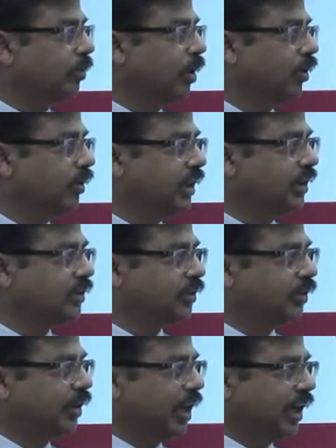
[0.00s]
boundaries,
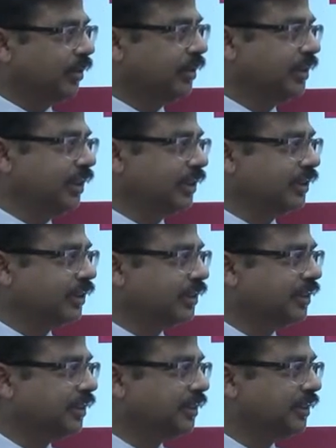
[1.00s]
so I
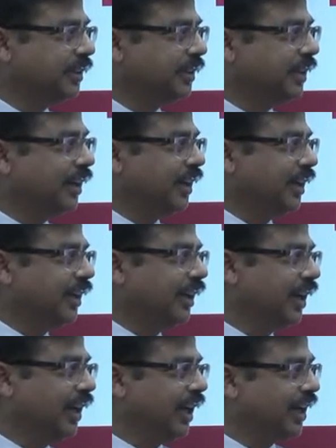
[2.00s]
just,
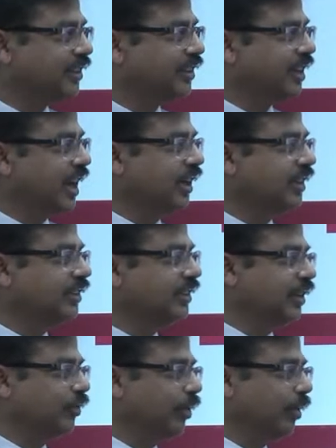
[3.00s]
in next slides,
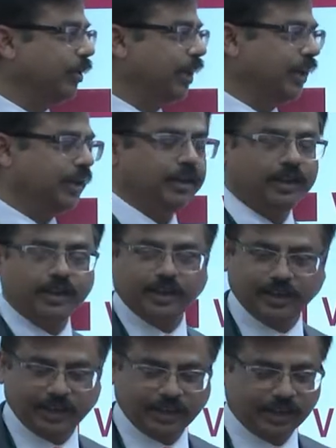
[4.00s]
it will be
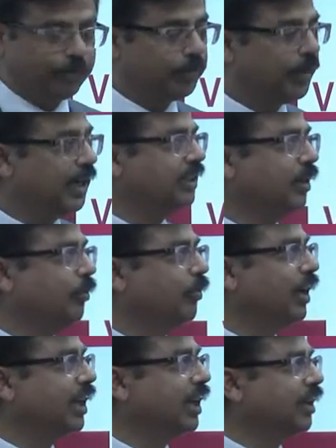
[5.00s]
complete
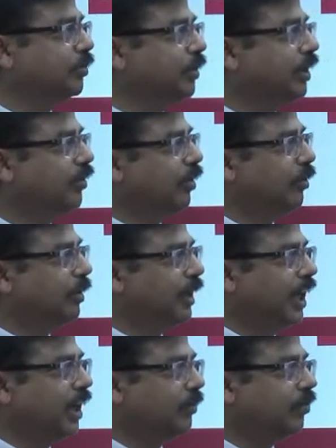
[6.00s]
Jammu and Kashmir will be
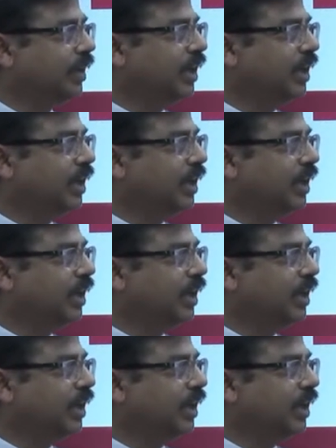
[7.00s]
there.